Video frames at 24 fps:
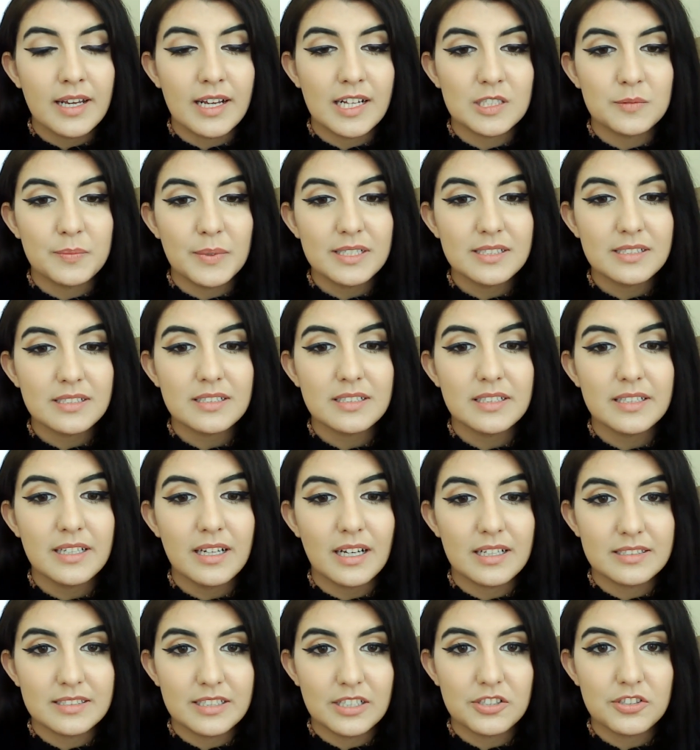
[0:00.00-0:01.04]
It's basically
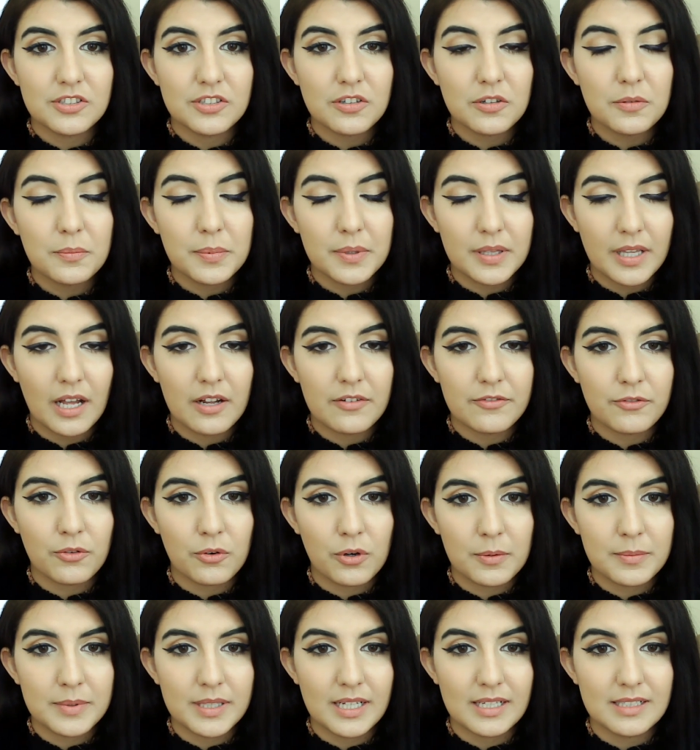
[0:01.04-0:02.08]
a digital
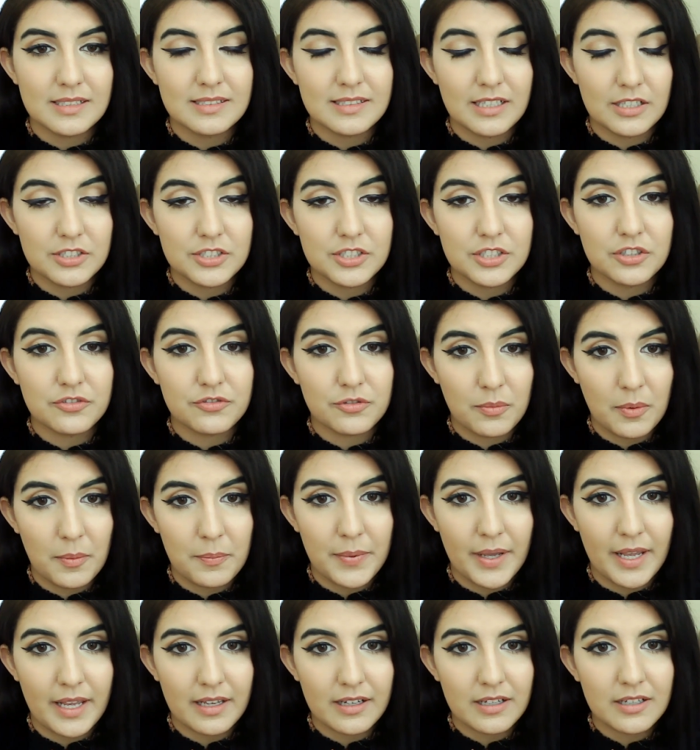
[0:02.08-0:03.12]
platform that is sent to you from a
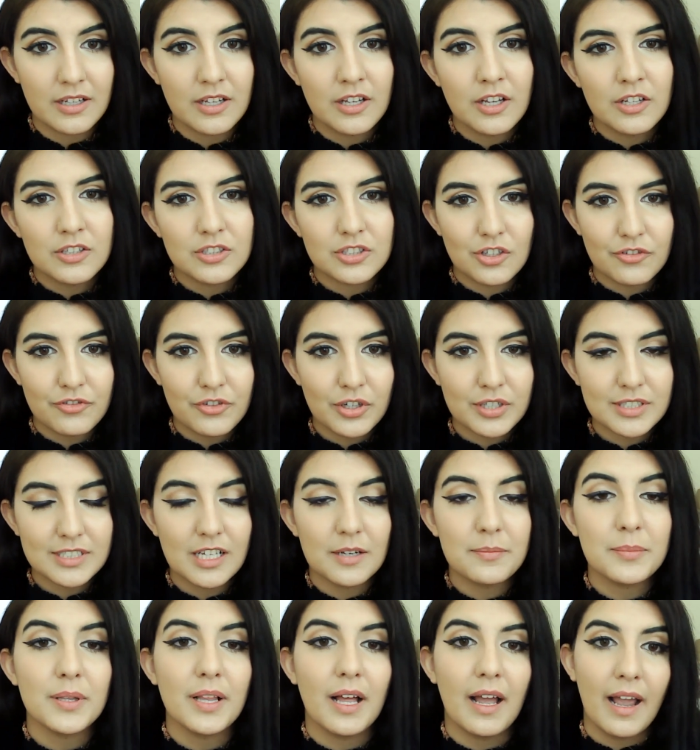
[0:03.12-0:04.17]
bank. So for
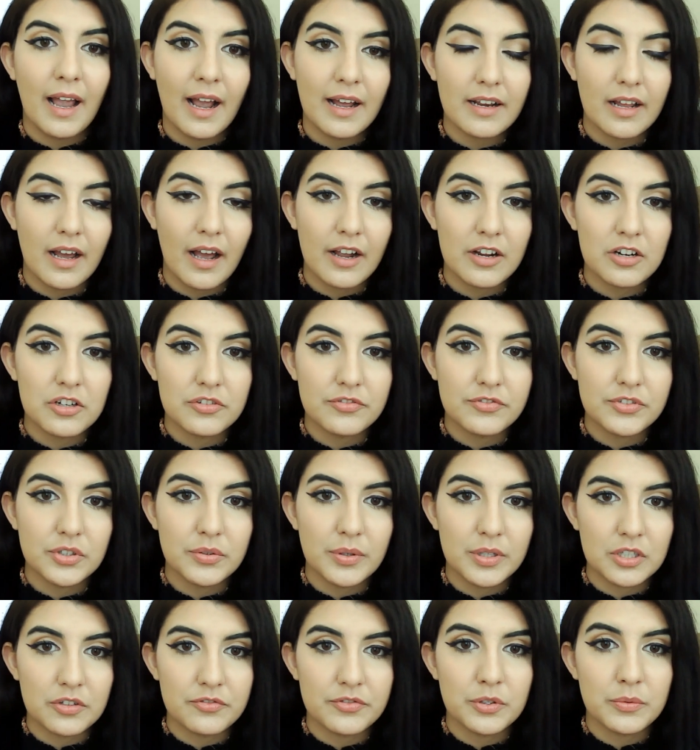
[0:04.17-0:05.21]
example, I had a
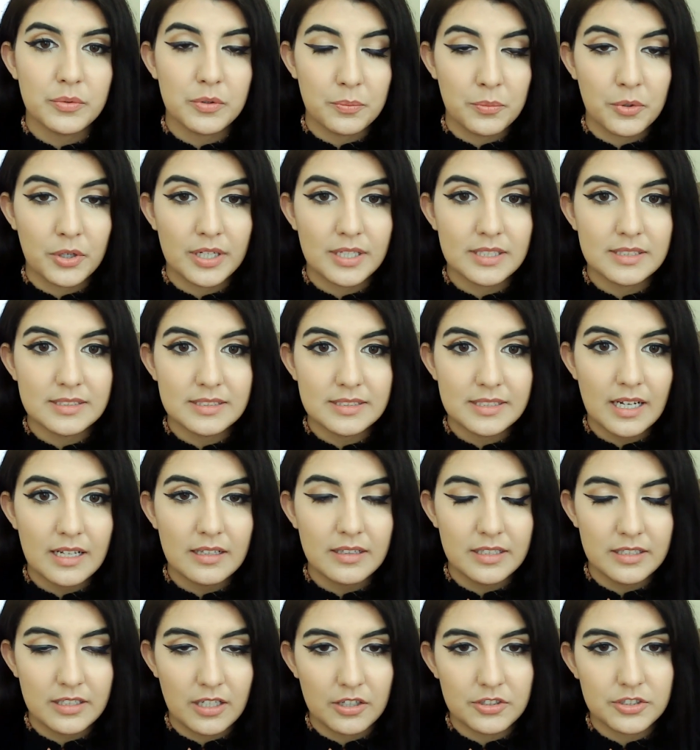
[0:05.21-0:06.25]
HireVue interview with Morgan
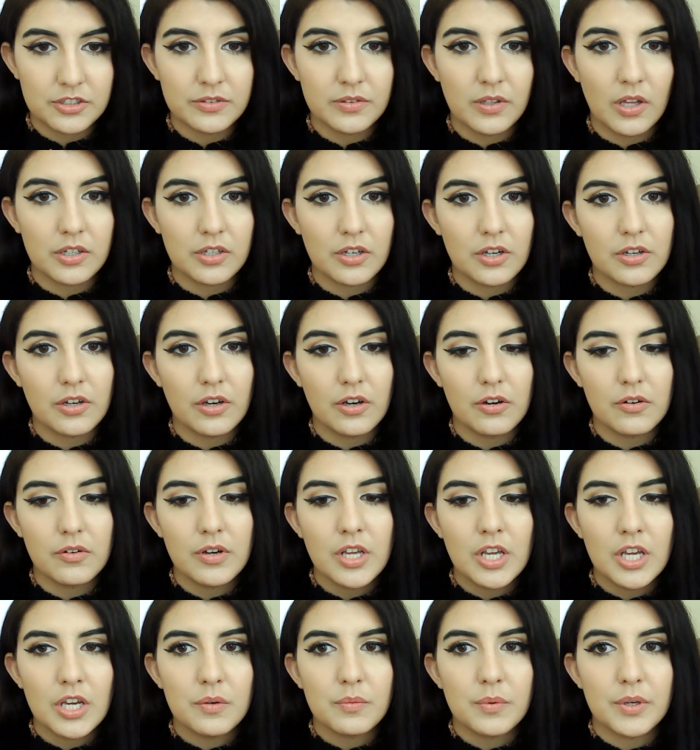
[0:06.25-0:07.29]
Stanley not too long ago
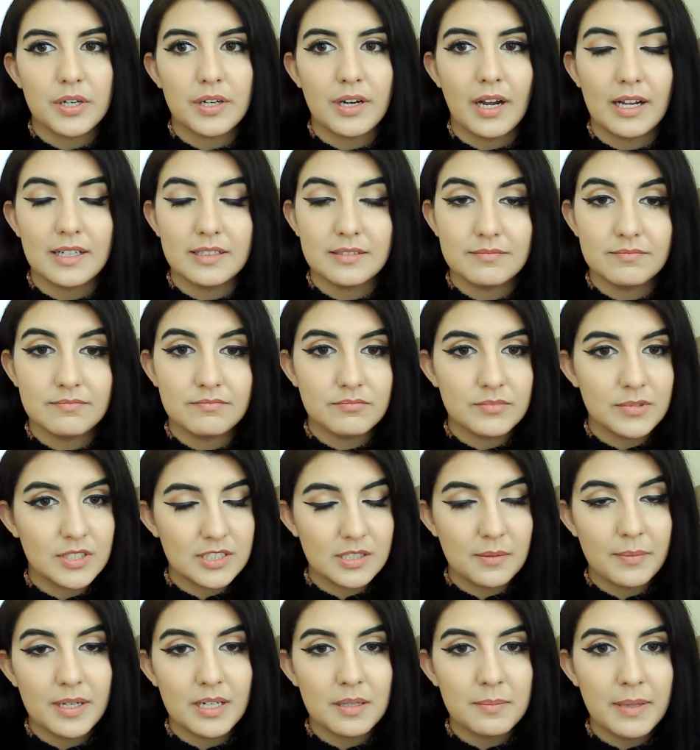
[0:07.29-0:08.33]
where I
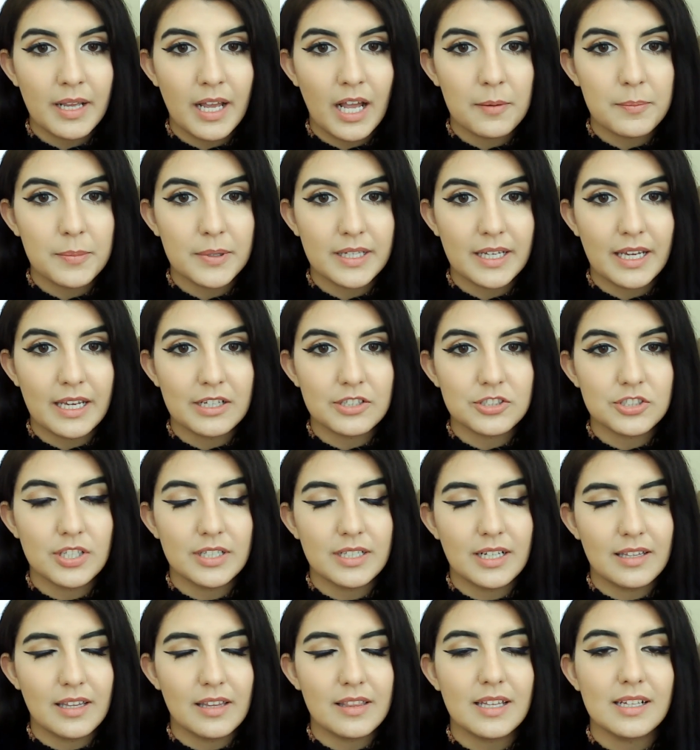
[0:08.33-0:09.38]
submitted my
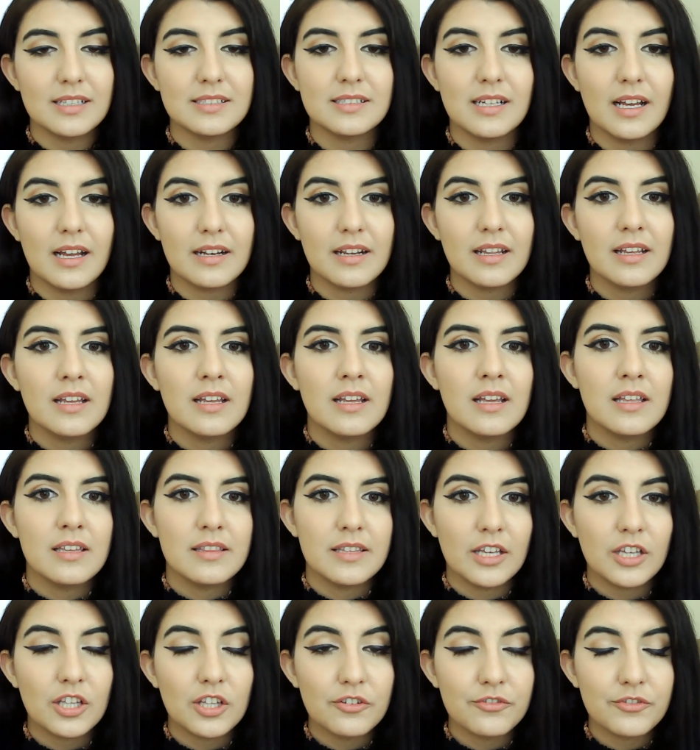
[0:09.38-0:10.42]
application and then they said,
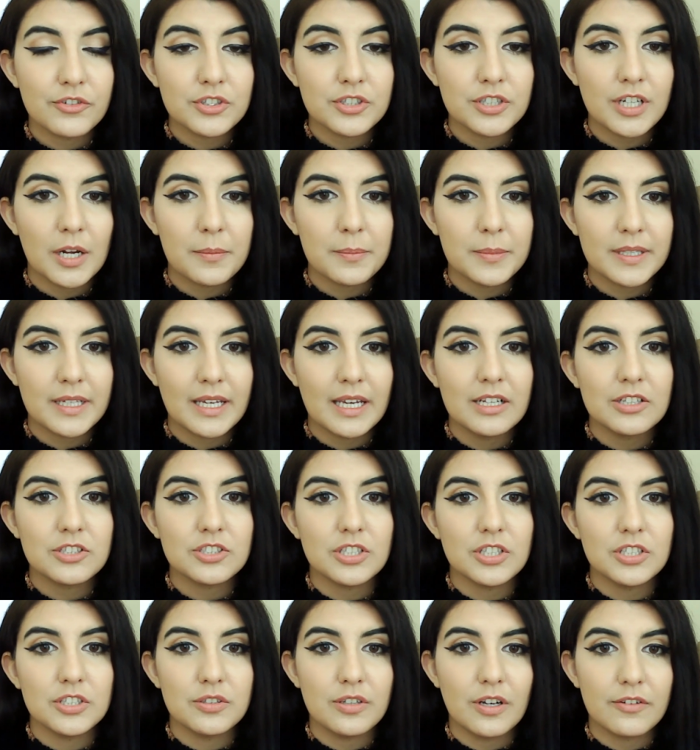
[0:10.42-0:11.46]
"Thank you for your
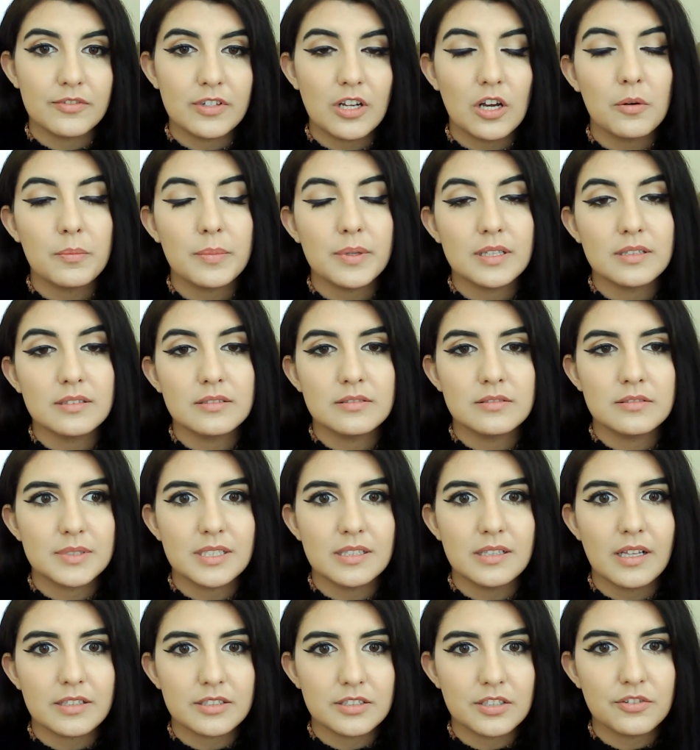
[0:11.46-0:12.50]
application. You have now been
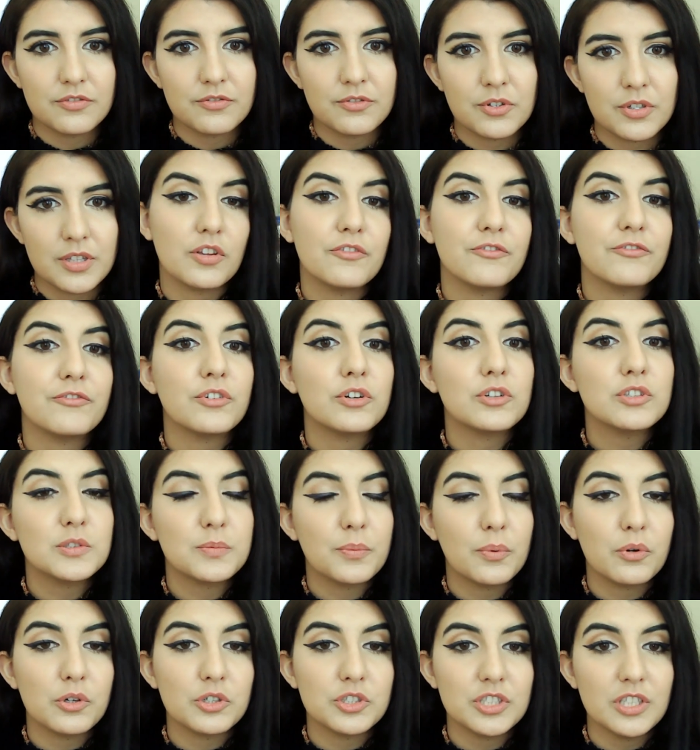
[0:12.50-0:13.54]
selected for the
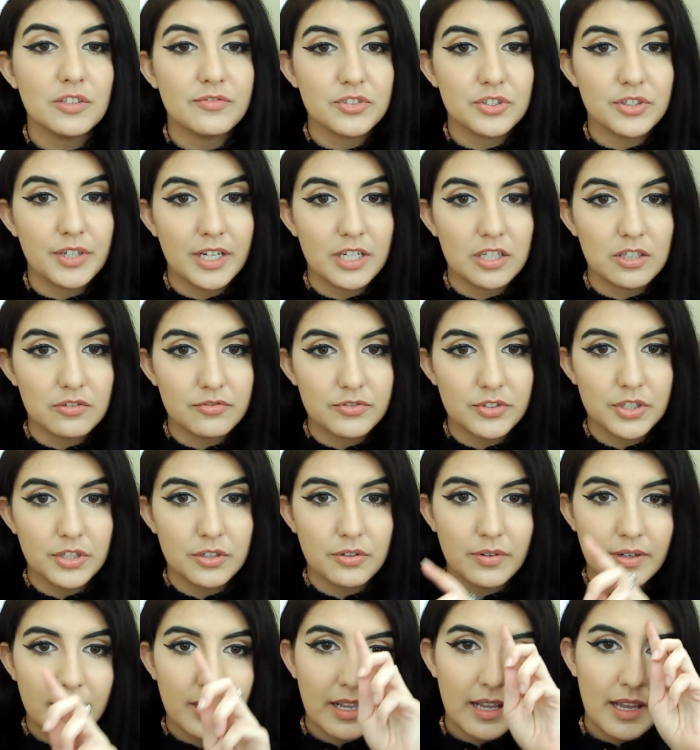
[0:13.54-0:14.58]
first portion of your
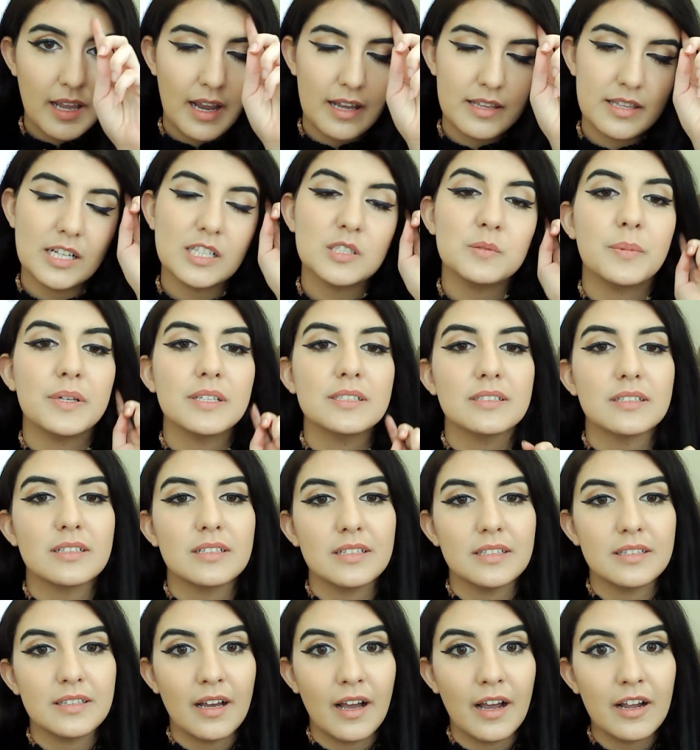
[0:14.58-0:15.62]
interview." And that's
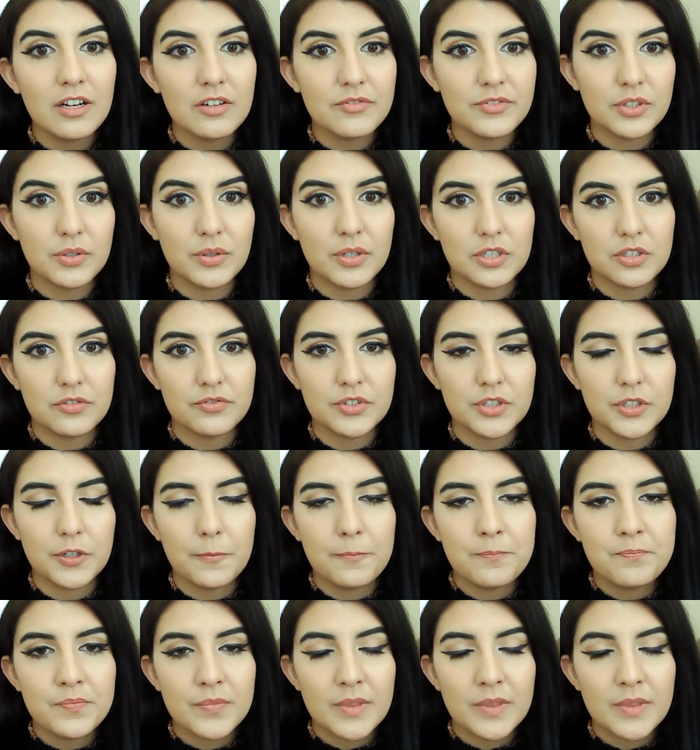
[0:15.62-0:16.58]
basically the HireVue interview.